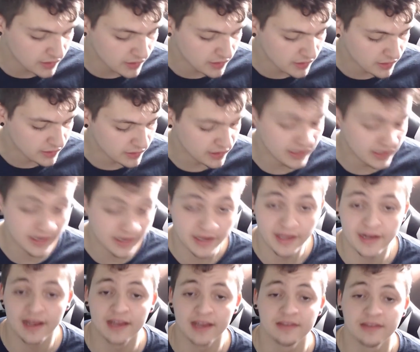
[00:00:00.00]
Yet
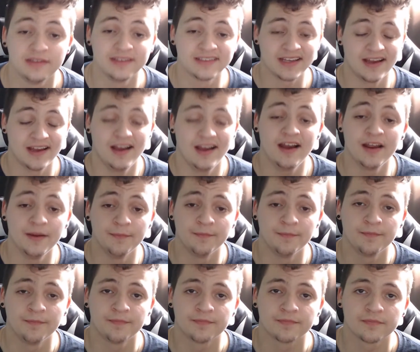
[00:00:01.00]
again, at the time,
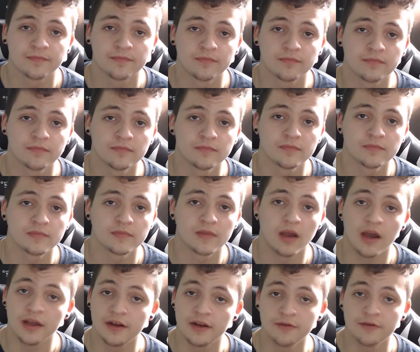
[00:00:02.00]

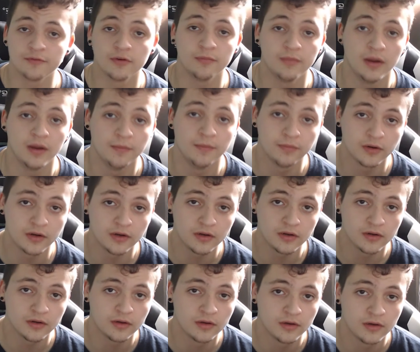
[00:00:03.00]
I didn't remember
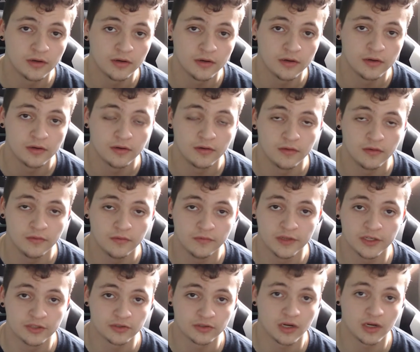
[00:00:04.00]

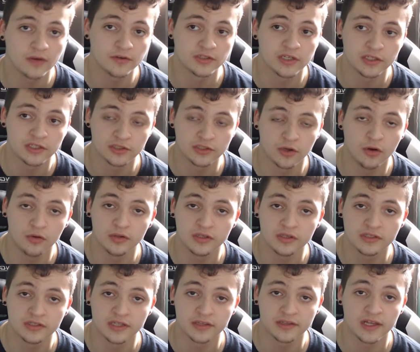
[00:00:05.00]
that drivers had told us
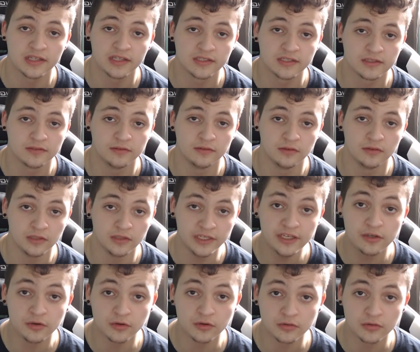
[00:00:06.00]
that that's
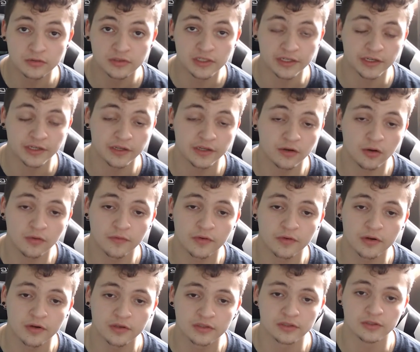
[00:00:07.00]
legal to get
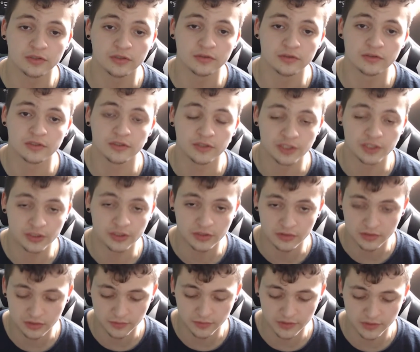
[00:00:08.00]
over to
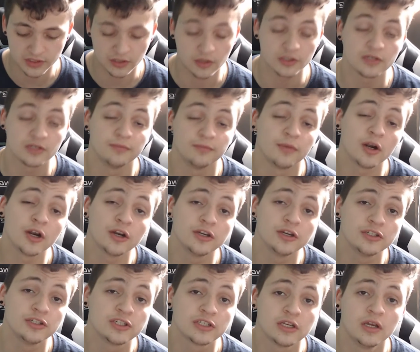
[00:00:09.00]
what's it called, to
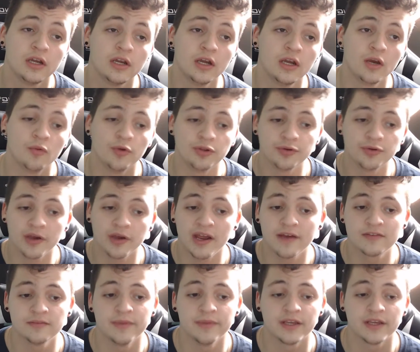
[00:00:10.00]
merge when you have
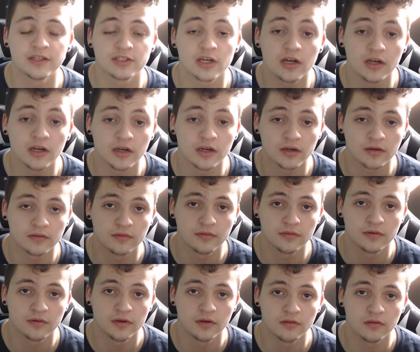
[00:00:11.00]
to make a turn,
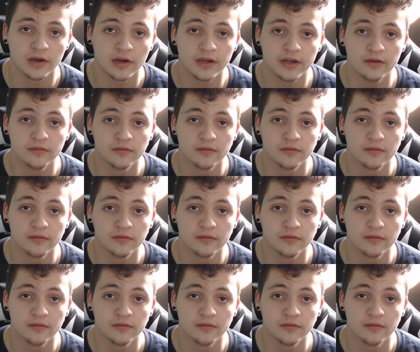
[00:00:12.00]
right?